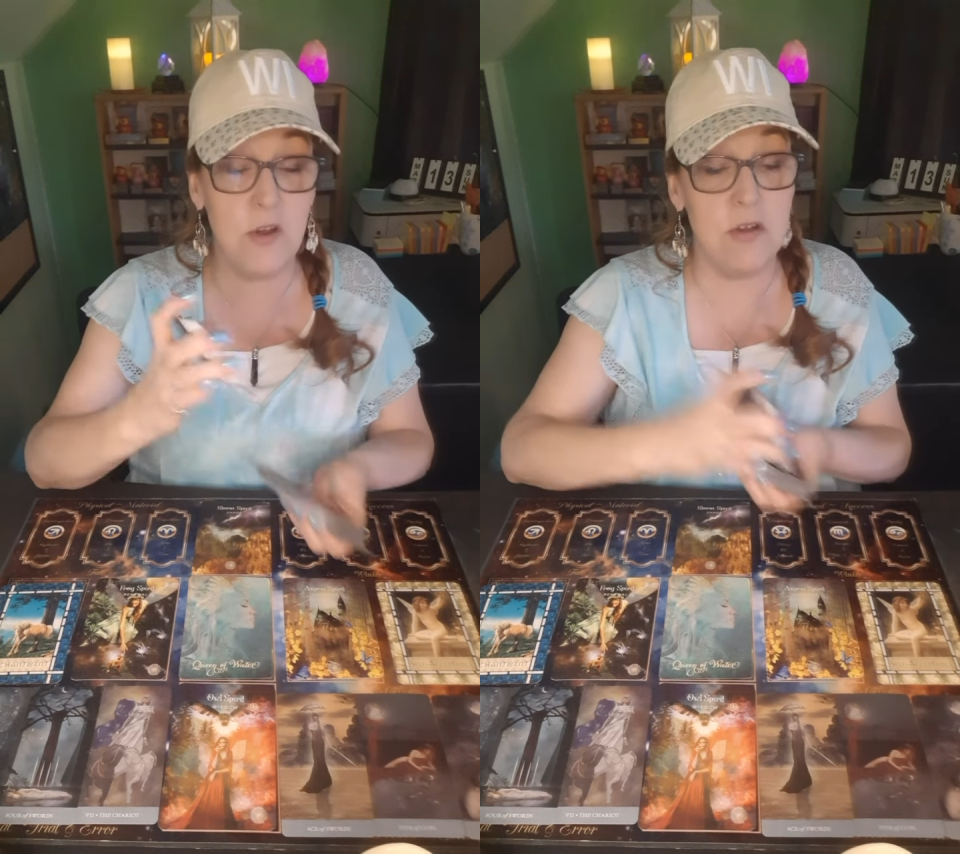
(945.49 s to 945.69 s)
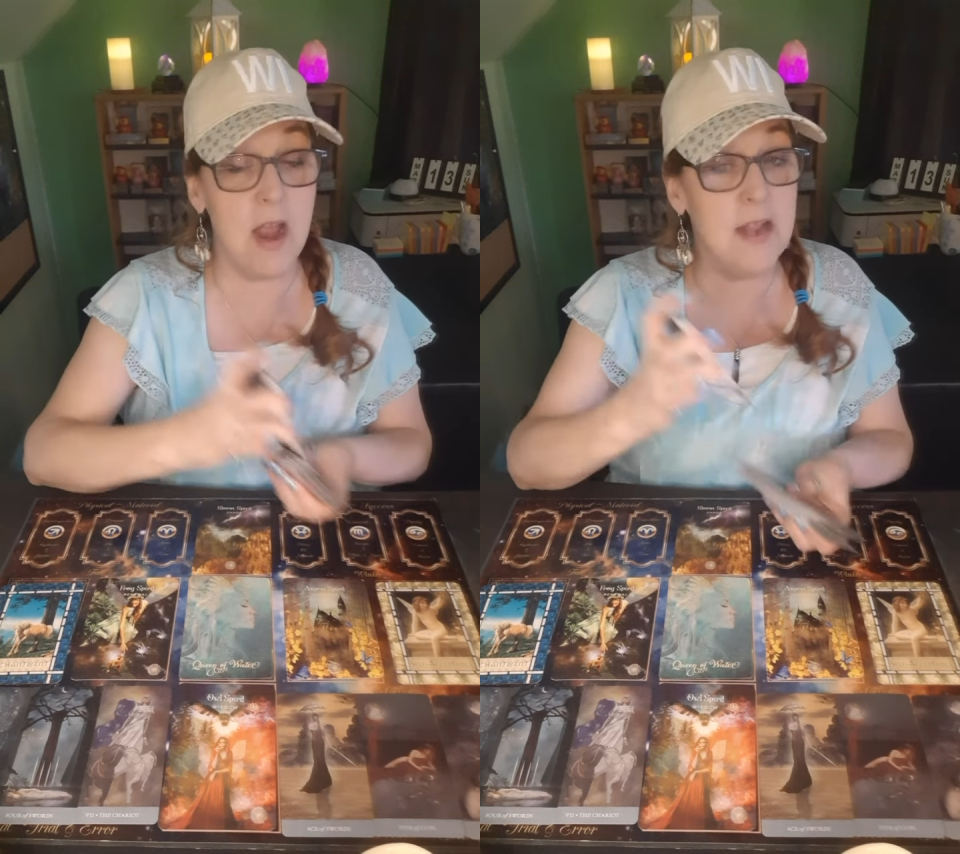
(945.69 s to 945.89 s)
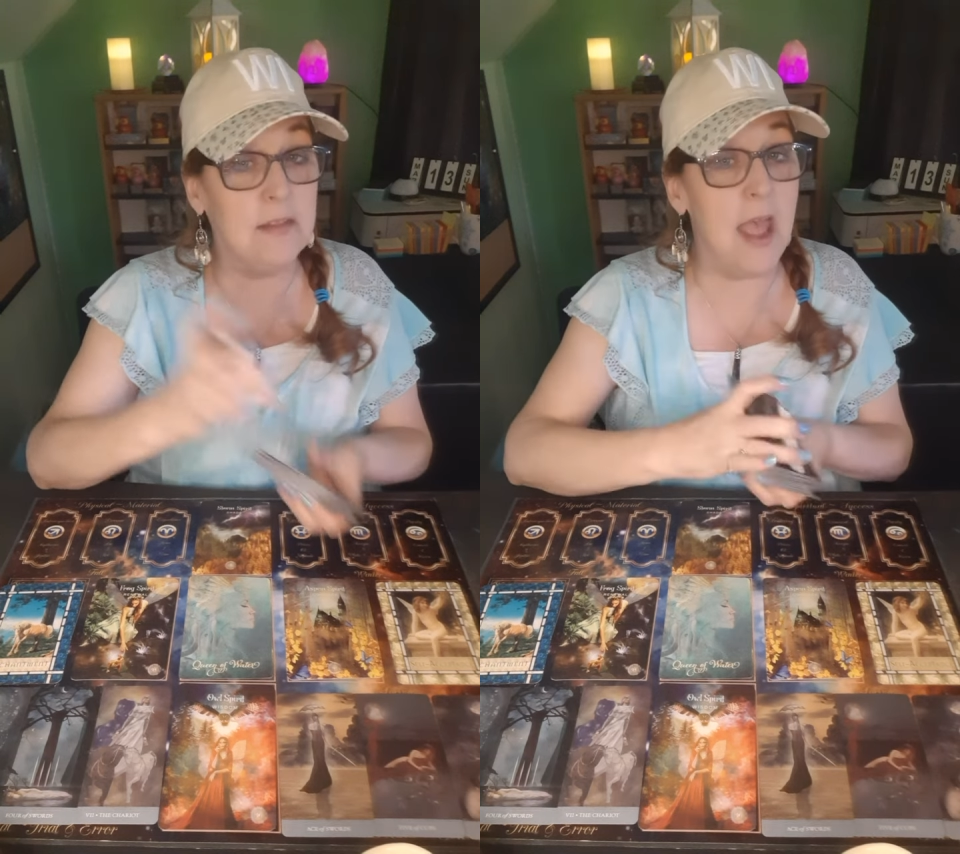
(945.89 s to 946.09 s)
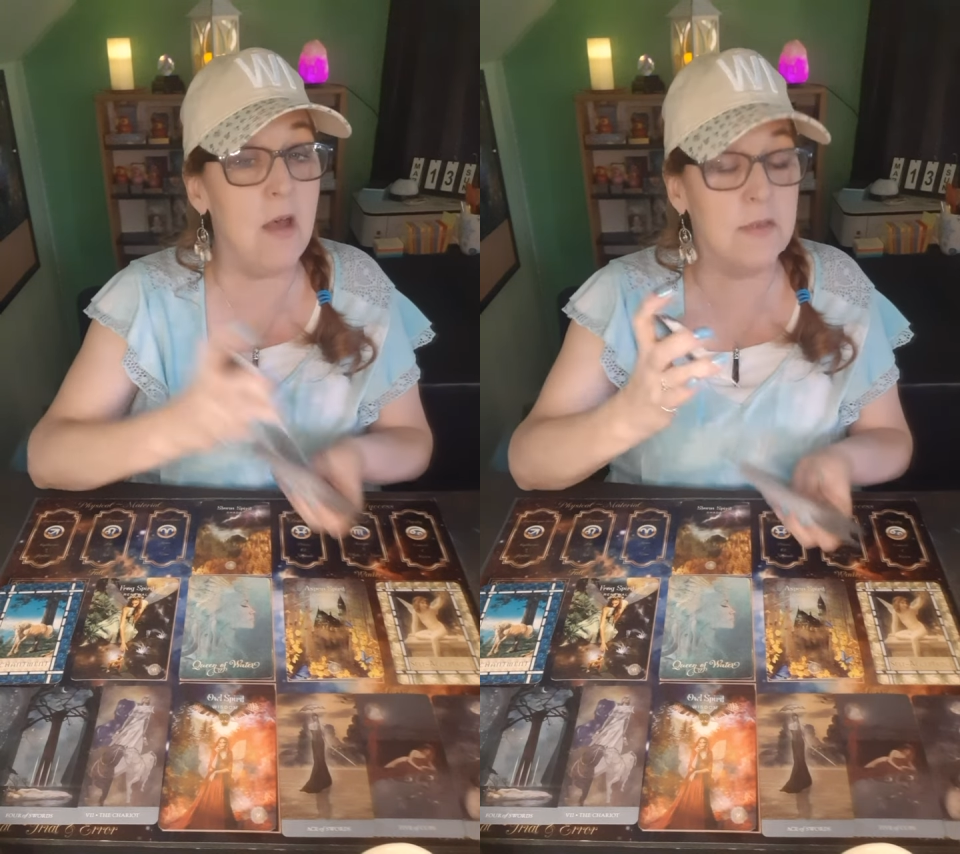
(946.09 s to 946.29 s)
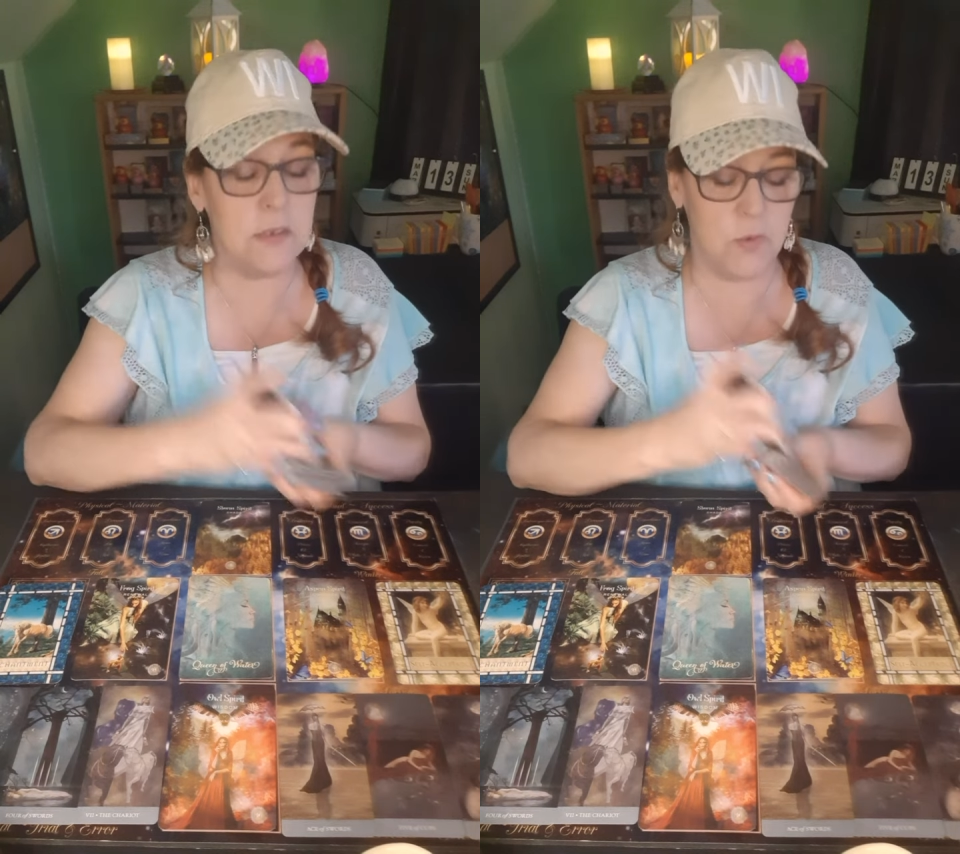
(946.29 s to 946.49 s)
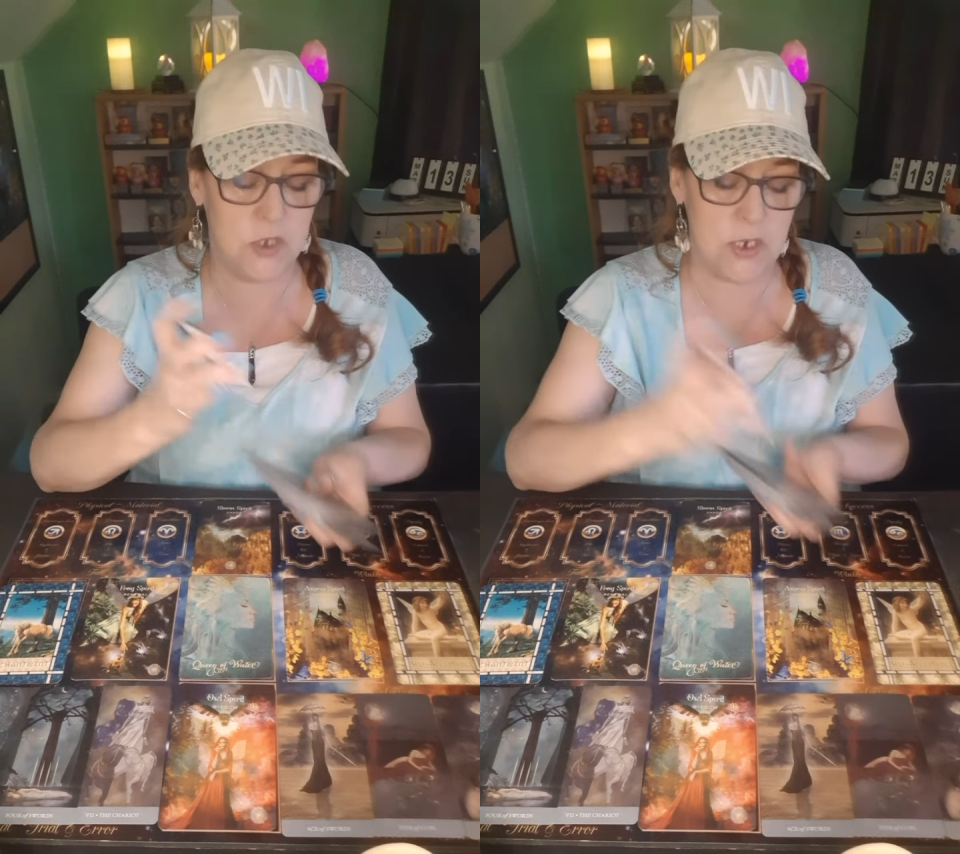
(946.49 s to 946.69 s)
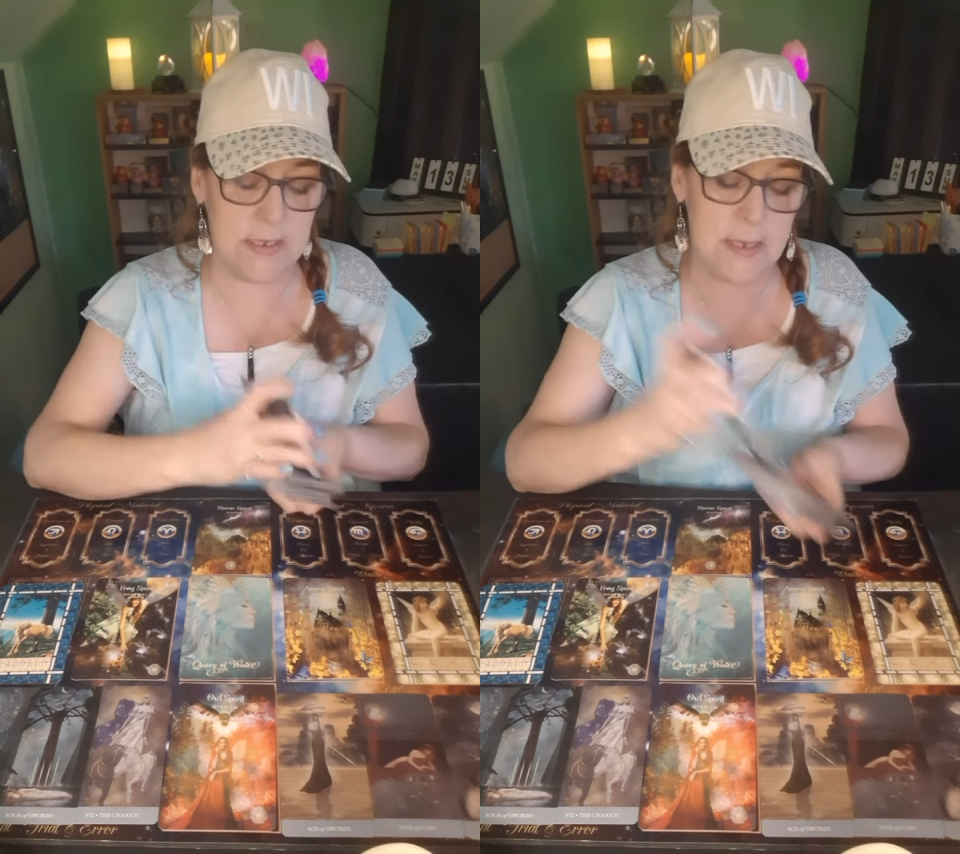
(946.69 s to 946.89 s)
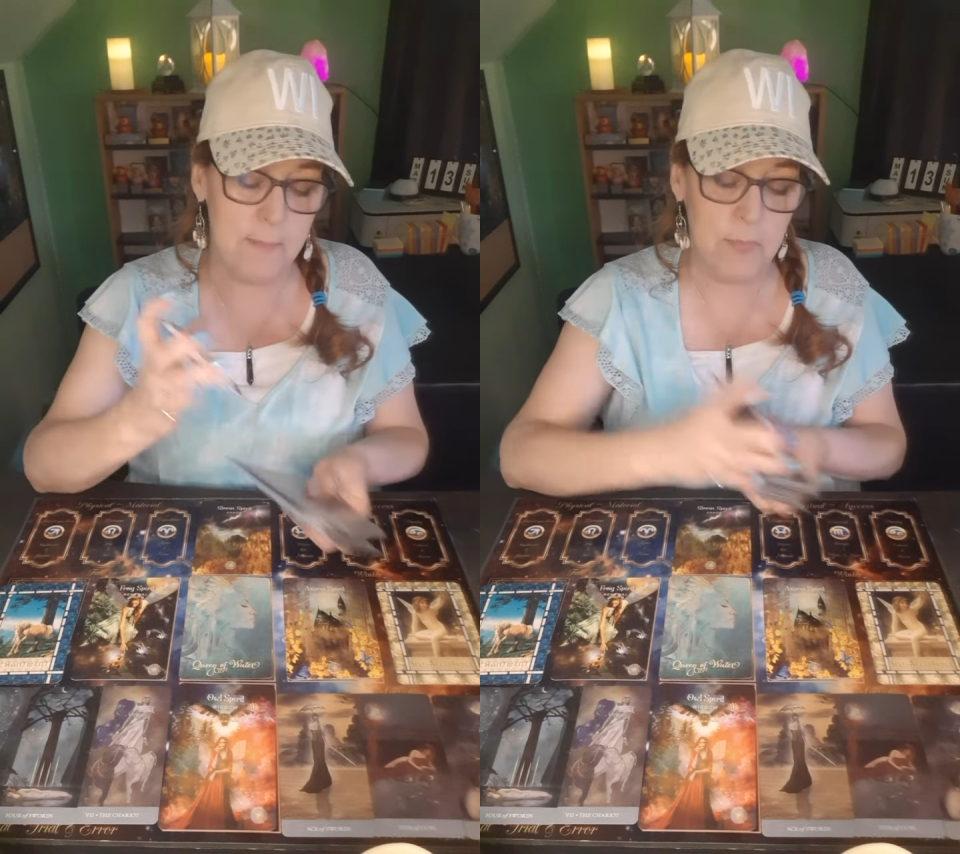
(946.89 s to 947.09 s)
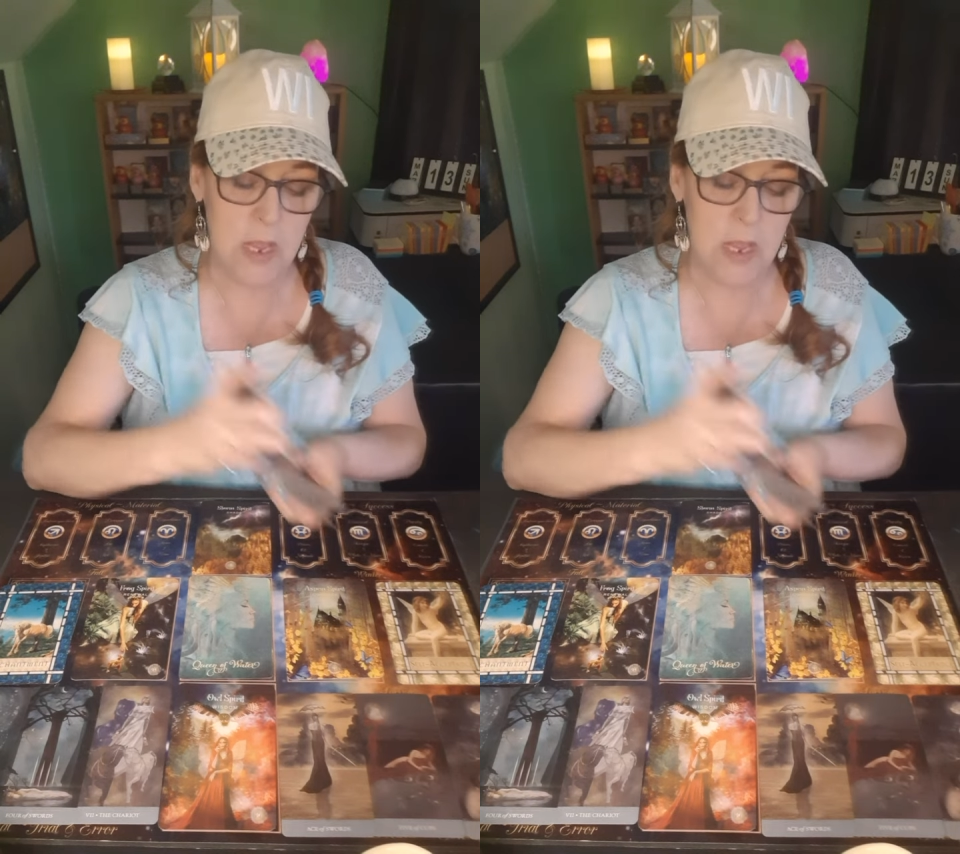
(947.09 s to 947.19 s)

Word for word: your ninth house, which is